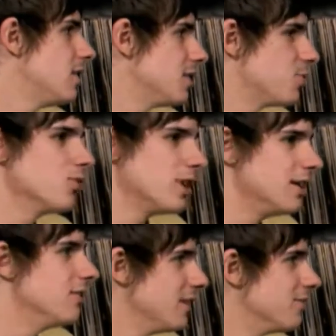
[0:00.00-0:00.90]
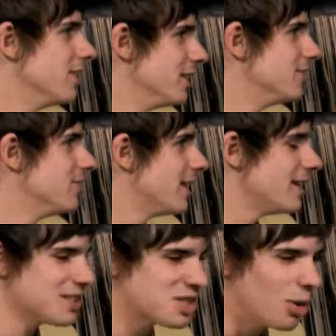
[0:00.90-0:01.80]
He's just really, really funny. He
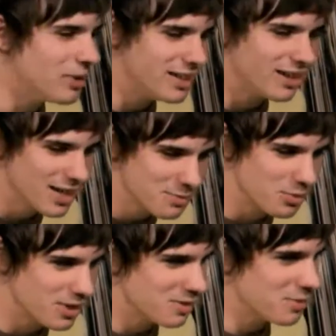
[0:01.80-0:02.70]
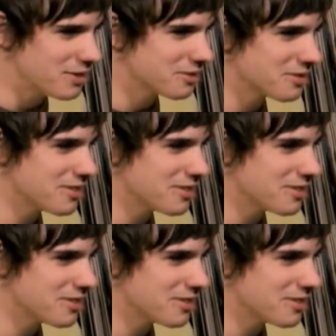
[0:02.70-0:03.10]
does comedy nights, but with his pedals.